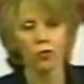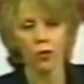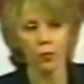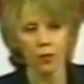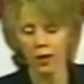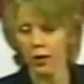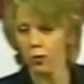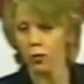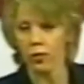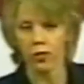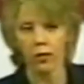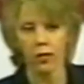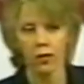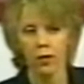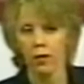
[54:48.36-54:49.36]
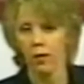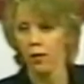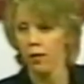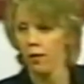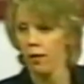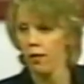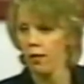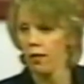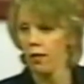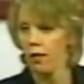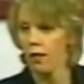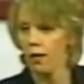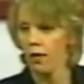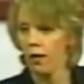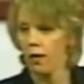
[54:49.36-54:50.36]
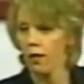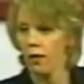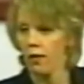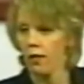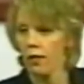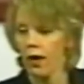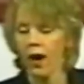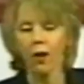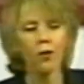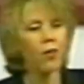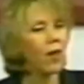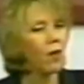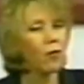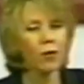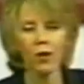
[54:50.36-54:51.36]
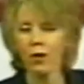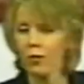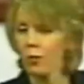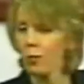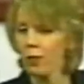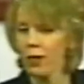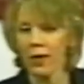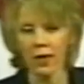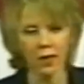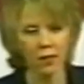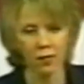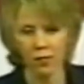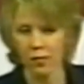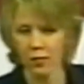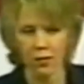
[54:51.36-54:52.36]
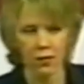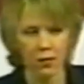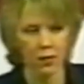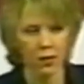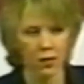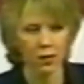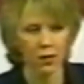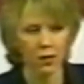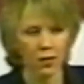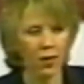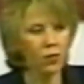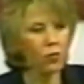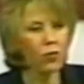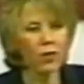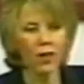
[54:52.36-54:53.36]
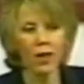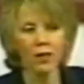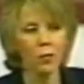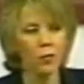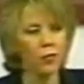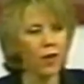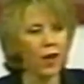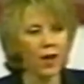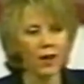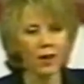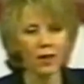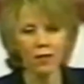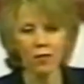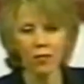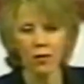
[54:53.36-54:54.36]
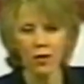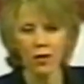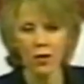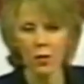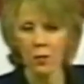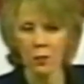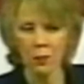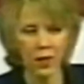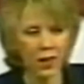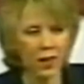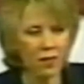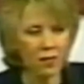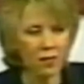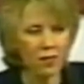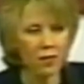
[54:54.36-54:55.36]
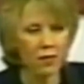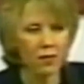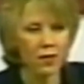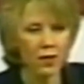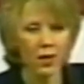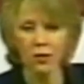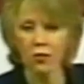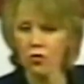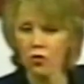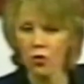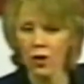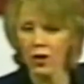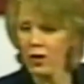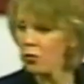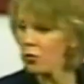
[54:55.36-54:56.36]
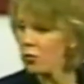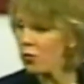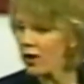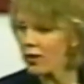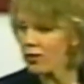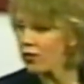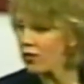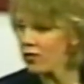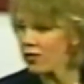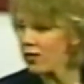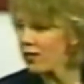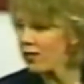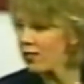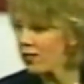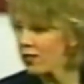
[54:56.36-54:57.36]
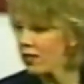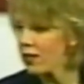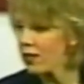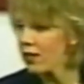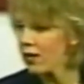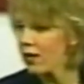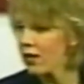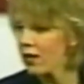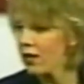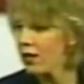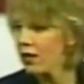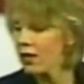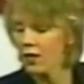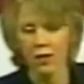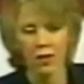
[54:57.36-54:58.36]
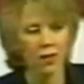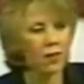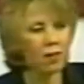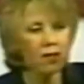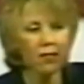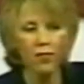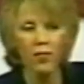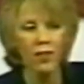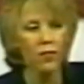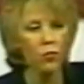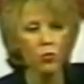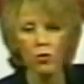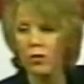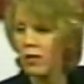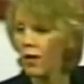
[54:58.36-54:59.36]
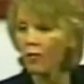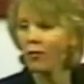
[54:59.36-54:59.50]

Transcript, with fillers: children are playing with. How are they ever going to learn peace? That's what the kingdom of God is. Peace and joy and righteousness. These things will